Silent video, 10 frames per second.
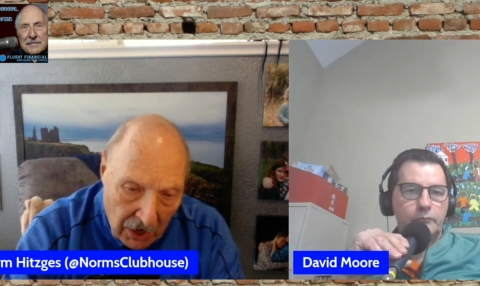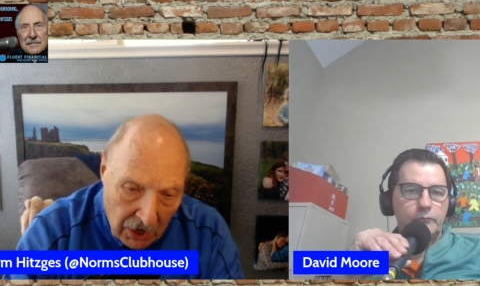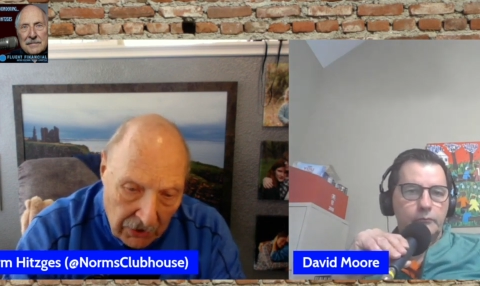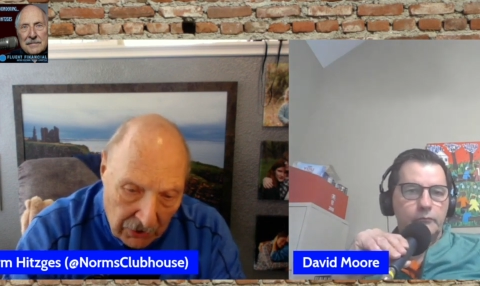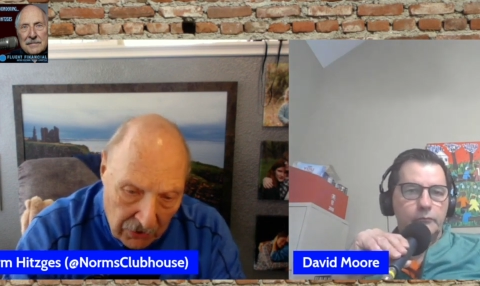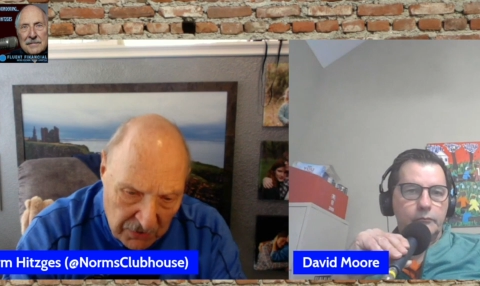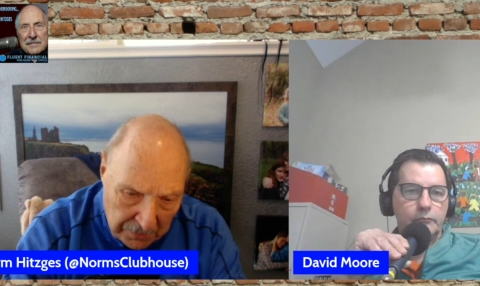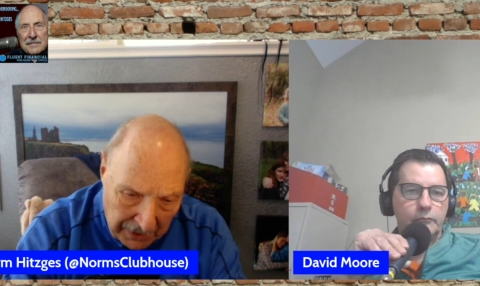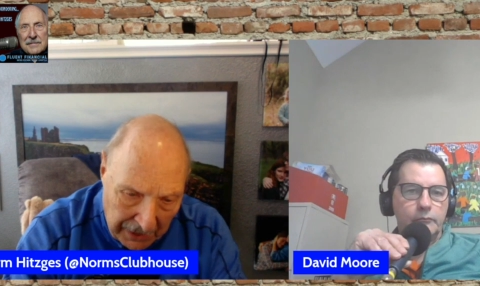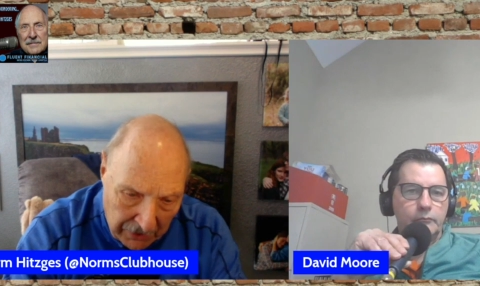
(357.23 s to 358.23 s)
Speaker 1: Those
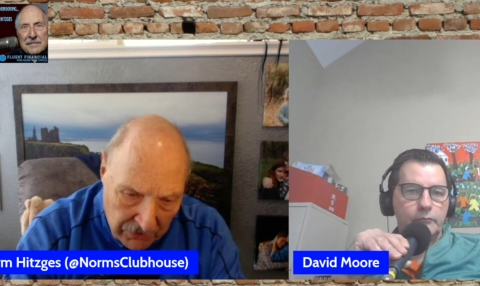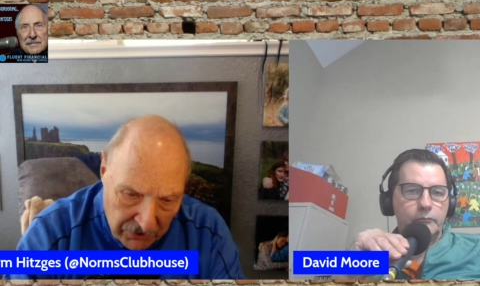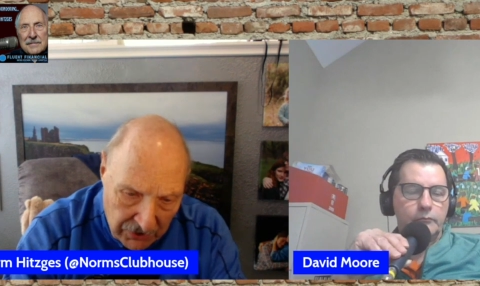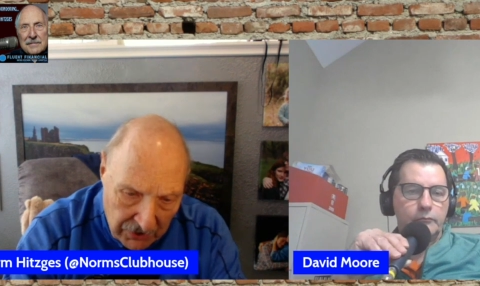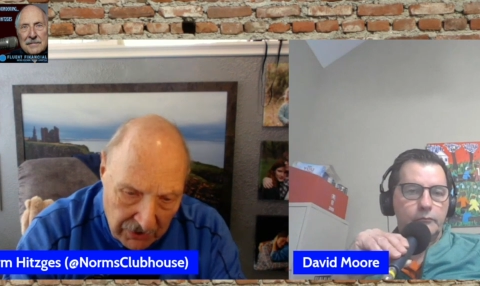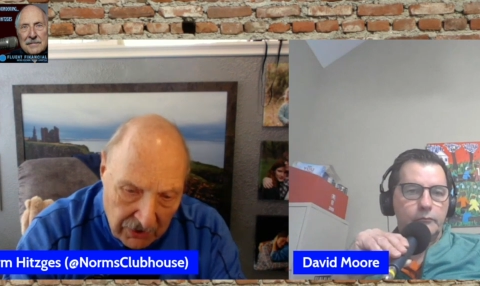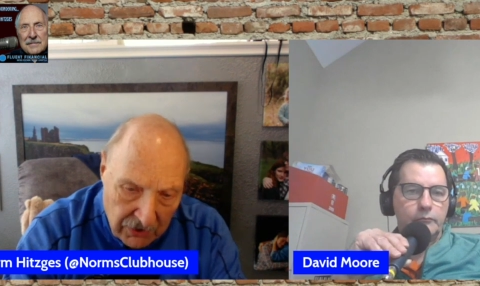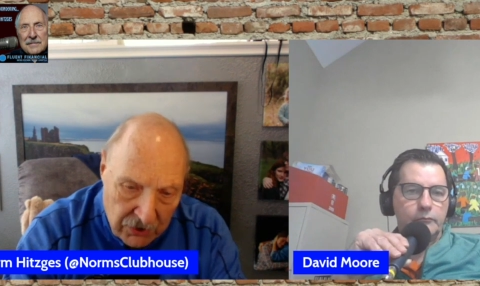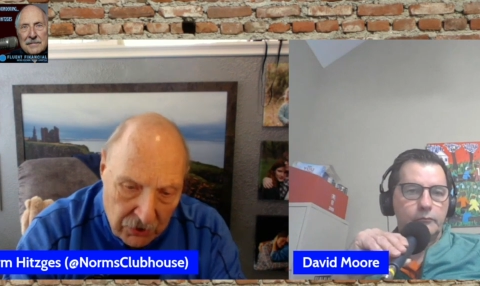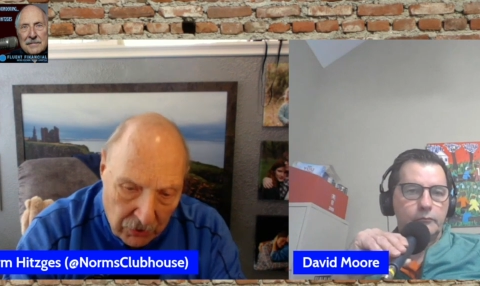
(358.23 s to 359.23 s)
players,
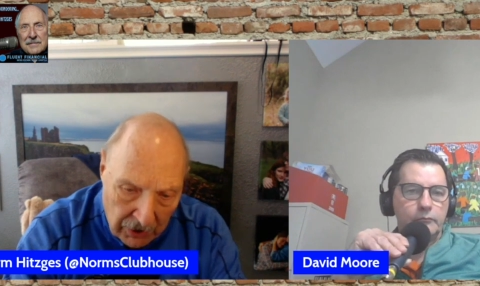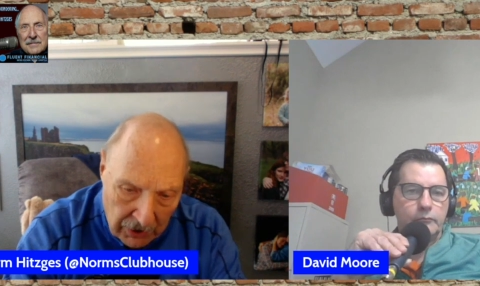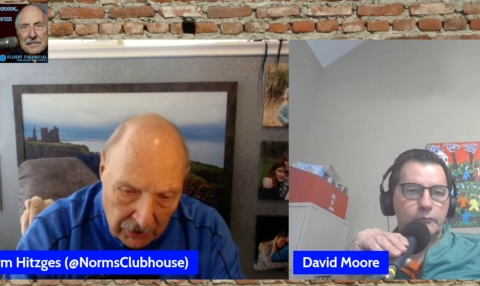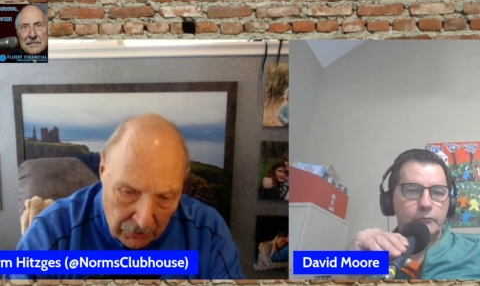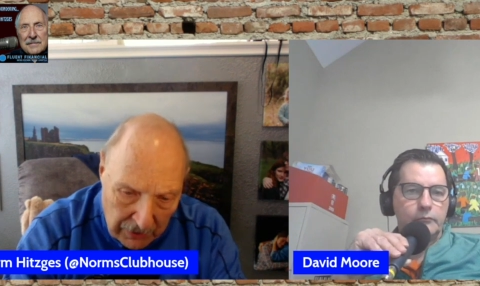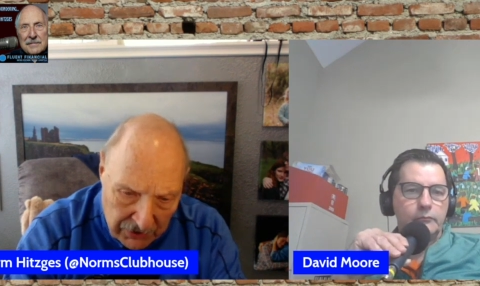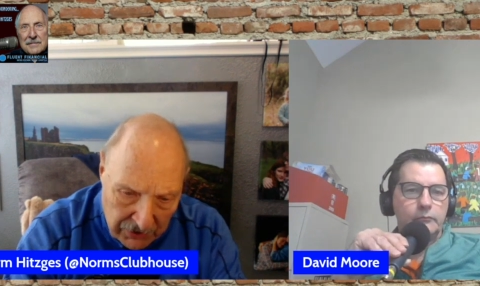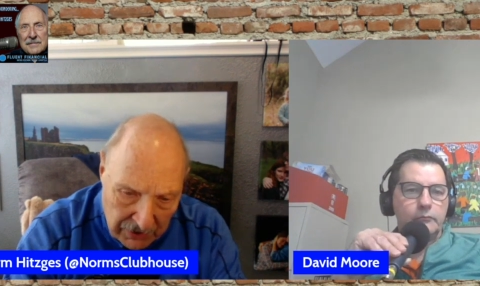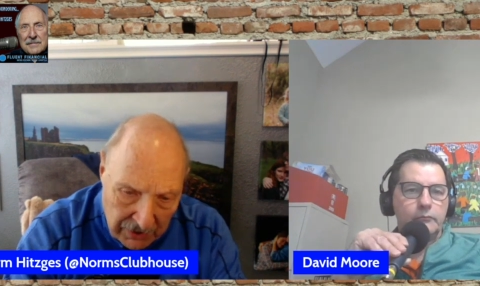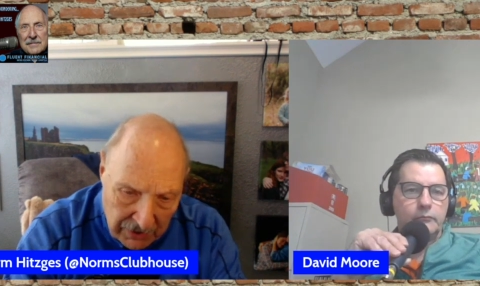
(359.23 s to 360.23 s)
Jourdan
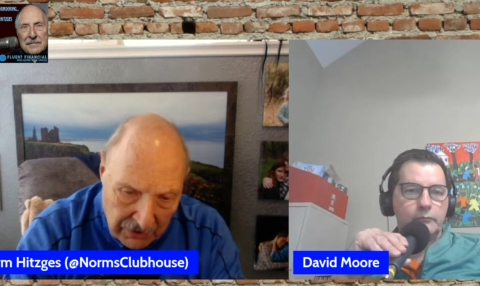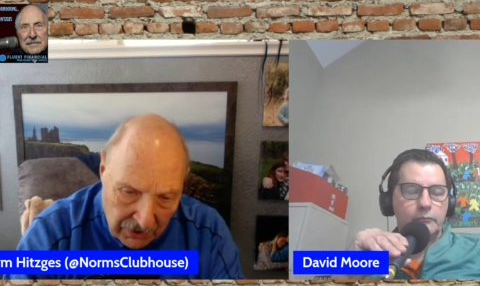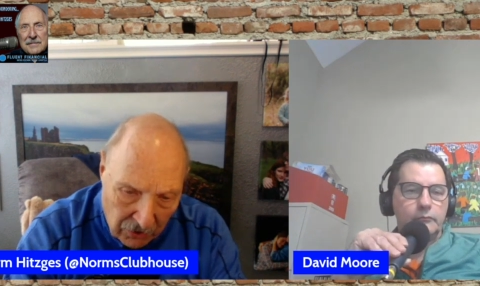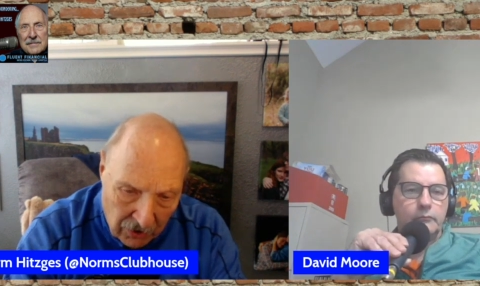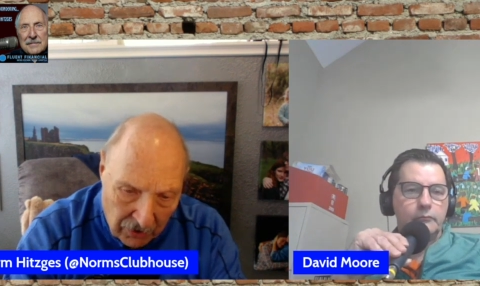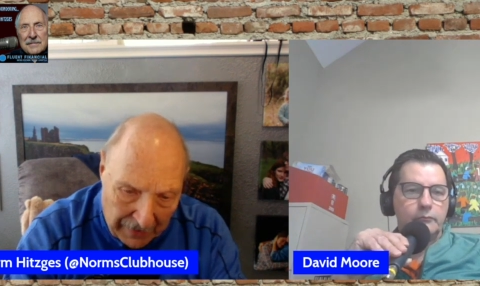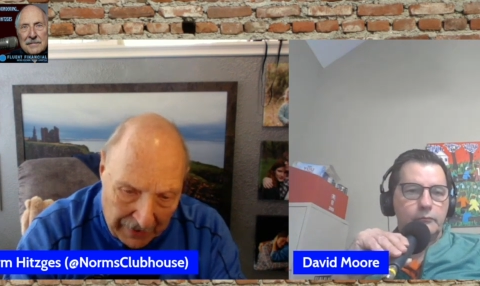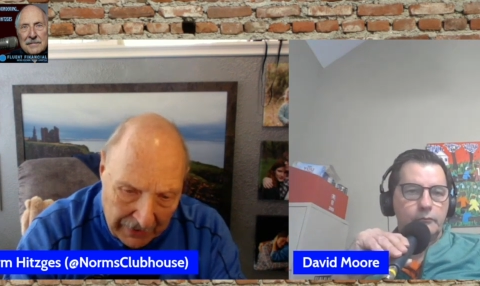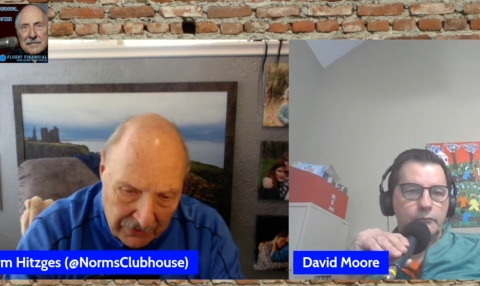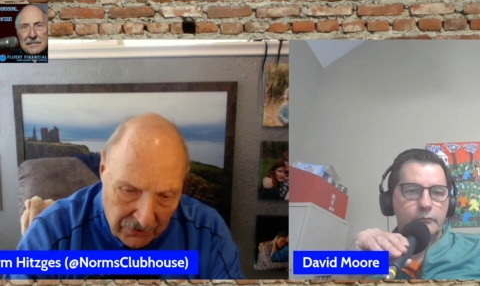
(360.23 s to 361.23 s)
Lewis, the
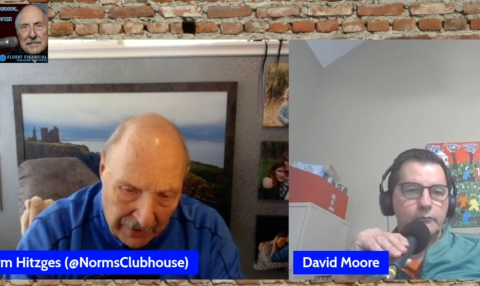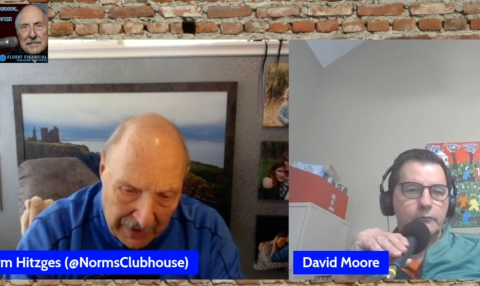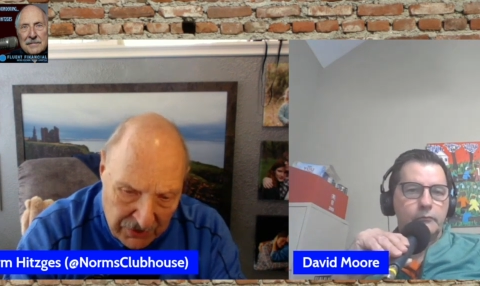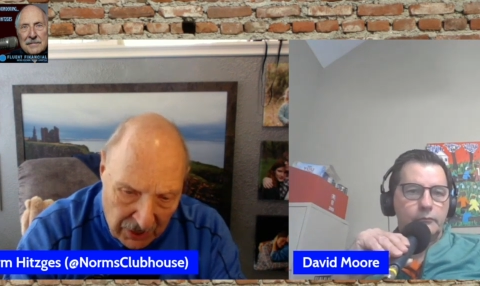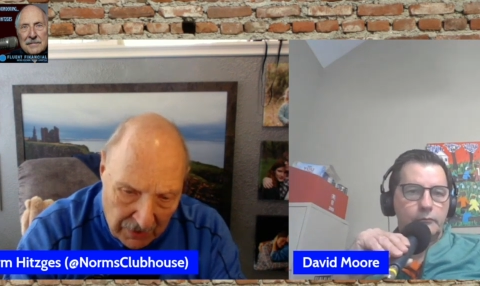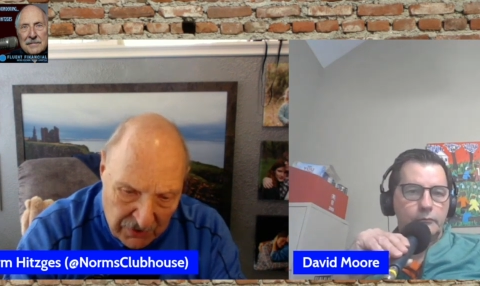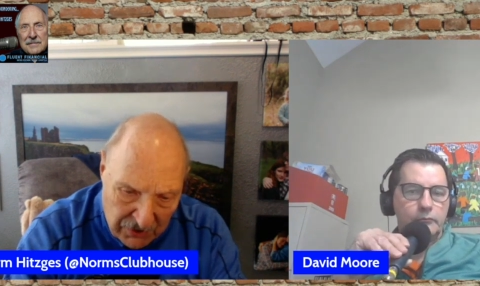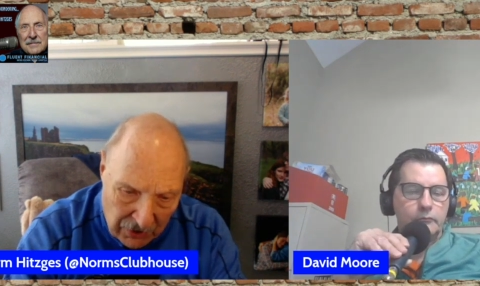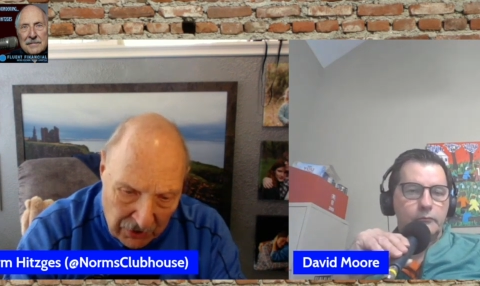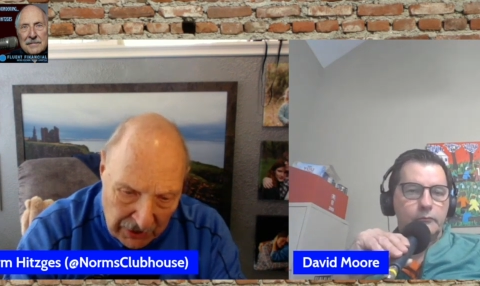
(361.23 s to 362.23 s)
cornerback, Dorance
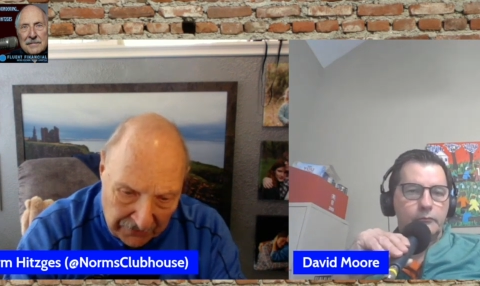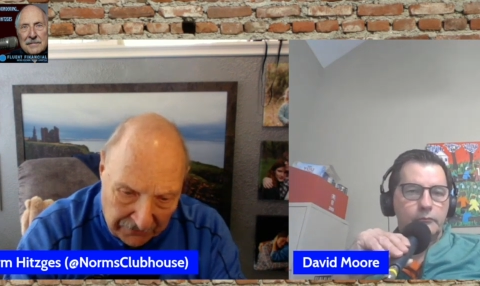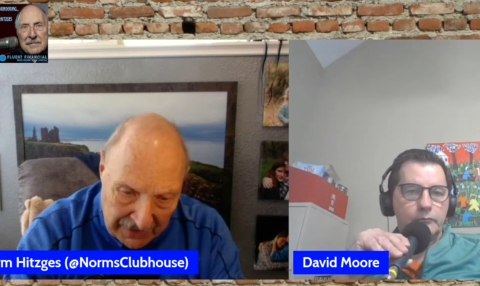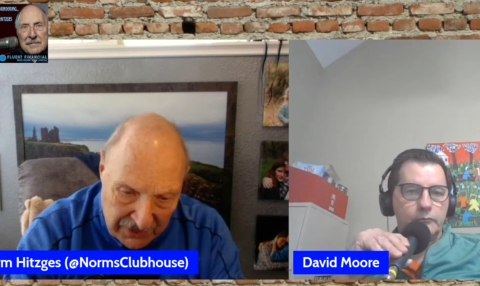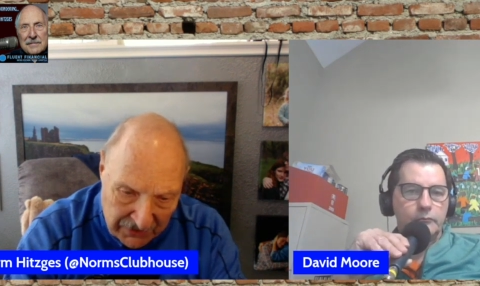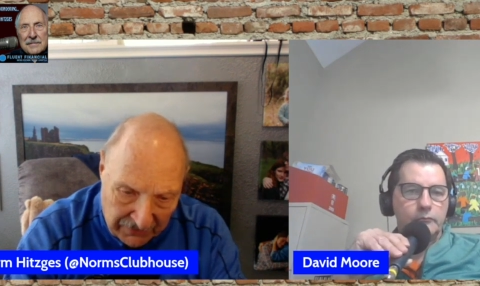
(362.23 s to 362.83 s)
Armstrong, the defensive